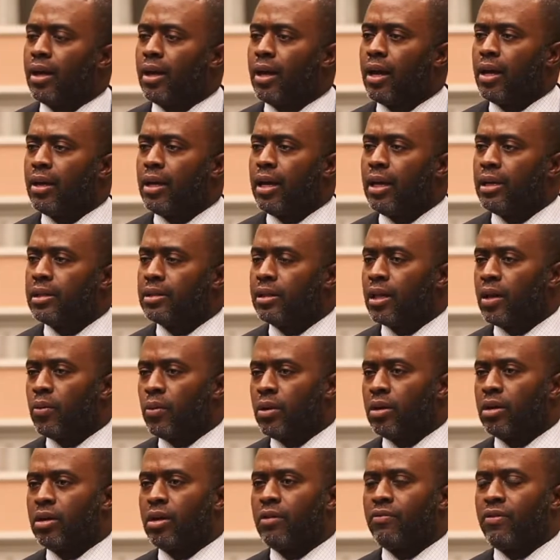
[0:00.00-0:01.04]
And he said,
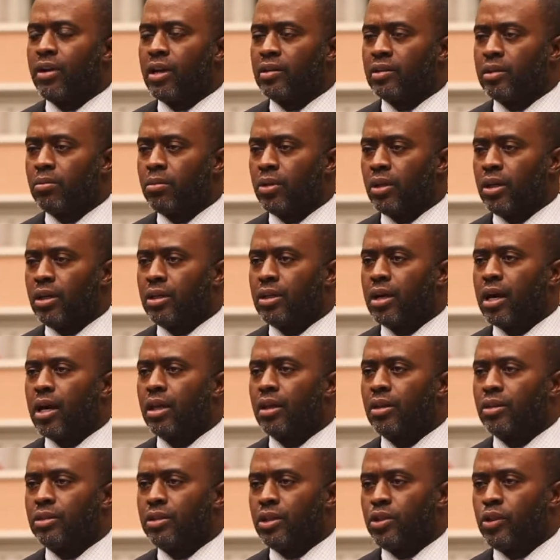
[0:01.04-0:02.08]
we're going to invest $1 million
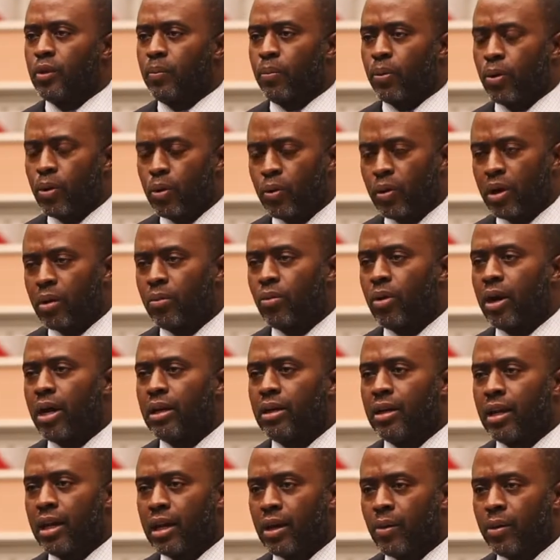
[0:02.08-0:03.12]
in your program
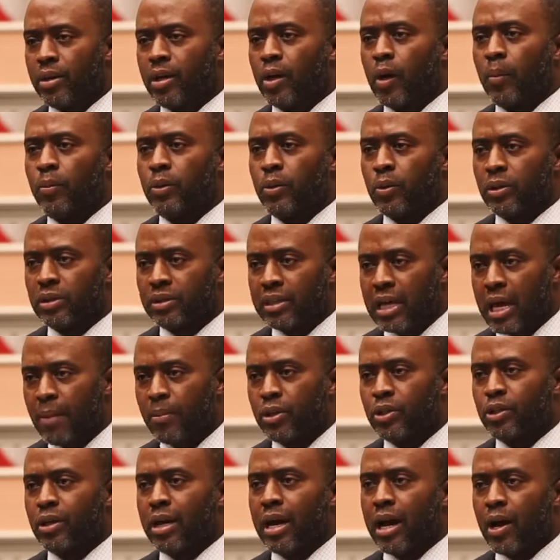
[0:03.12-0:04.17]
right now and help you
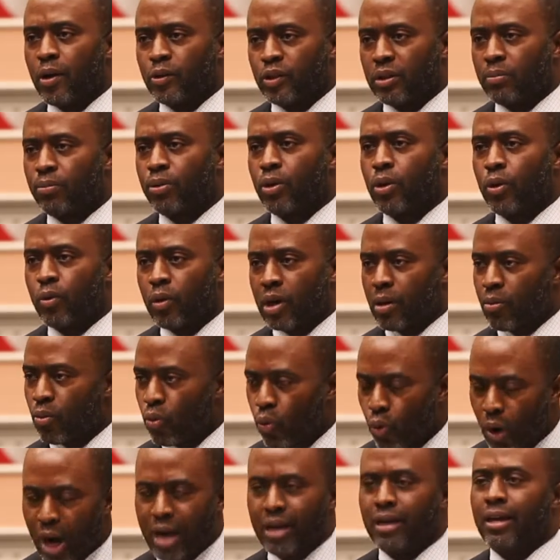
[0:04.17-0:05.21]
establish your housing program
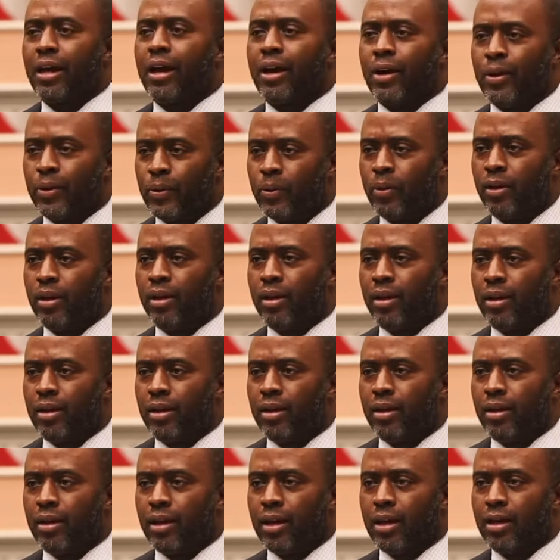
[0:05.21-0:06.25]
right now.
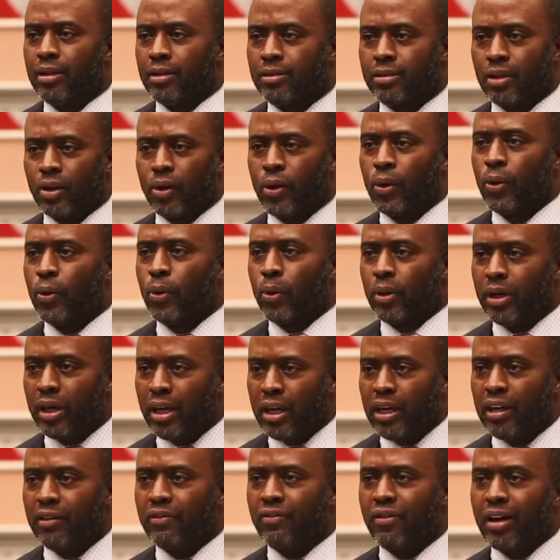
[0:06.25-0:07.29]
And so
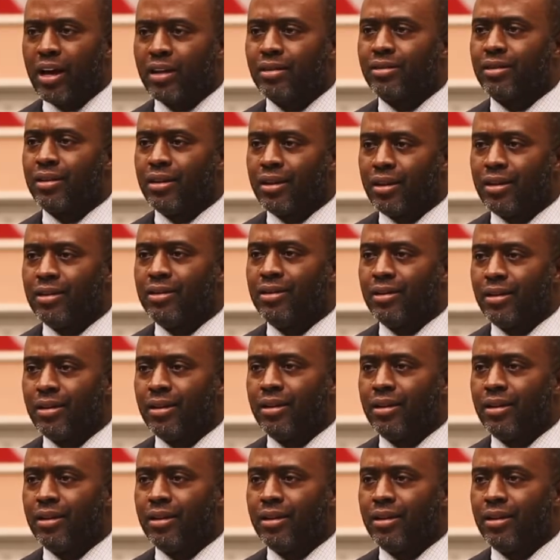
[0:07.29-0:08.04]
he invested.